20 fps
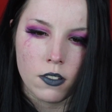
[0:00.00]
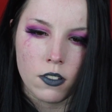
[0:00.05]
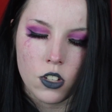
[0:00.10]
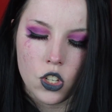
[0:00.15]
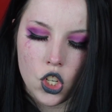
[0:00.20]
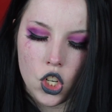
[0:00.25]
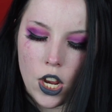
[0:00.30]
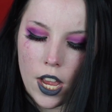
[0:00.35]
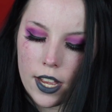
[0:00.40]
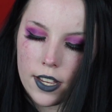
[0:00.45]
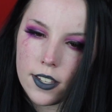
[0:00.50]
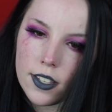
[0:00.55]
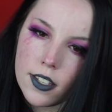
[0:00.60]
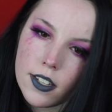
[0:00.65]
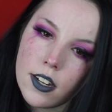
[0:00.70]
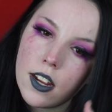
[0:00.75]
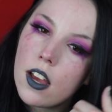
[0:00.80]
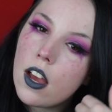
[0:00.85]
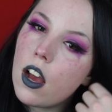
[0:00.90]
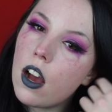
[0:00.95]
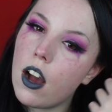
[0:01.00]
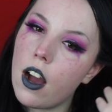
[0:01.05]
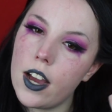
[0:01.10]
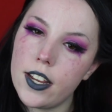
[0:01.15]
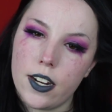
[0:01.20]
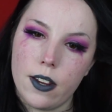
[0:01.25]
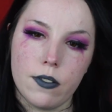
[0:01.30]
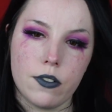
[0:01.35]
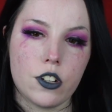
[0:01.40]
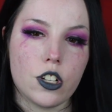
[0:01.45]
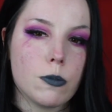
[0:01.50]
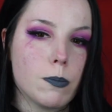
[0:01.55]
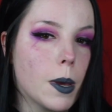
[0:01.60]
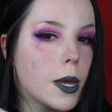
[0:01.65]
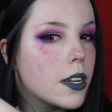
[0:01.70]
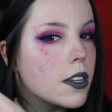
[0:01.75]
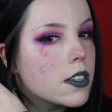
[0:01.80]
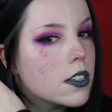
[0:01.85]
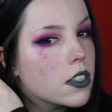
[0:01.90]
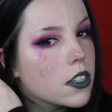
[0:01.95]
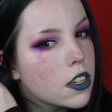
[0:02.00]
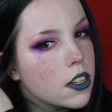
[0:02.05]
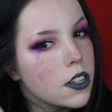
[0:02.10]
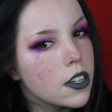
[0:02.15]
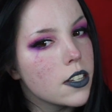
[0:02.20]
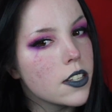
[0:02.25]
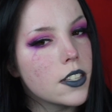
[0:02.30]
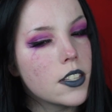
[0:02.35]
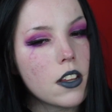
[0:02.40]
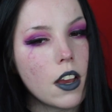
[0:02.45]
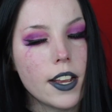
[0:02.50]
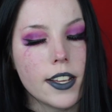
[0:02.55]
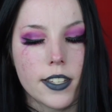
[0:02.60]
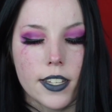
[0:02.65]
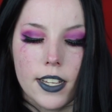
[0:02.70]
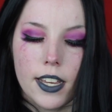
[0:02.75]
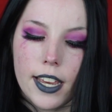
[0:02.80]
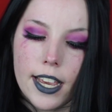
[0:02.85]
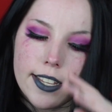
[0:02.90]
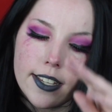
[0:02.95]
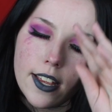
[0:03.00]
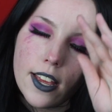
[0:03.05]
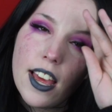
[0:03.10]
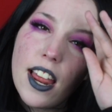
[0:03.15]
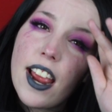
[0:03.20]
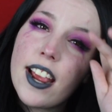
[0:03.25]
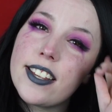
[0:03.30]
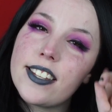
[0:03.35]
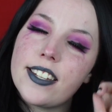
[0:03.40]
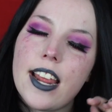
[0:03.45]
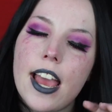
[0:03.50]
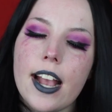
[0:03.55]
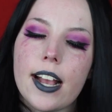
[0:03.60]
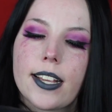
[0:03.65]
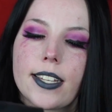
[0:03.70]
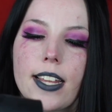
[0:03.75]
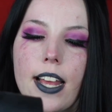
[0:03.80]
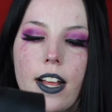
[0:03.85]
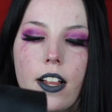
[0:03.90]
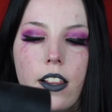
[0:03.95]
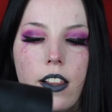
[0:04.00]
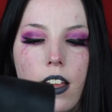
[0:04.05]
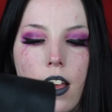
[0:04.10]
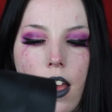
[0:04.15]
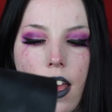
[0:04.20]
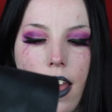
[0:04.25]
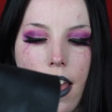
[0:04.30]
chest. I don't do men's sizing. He's an XL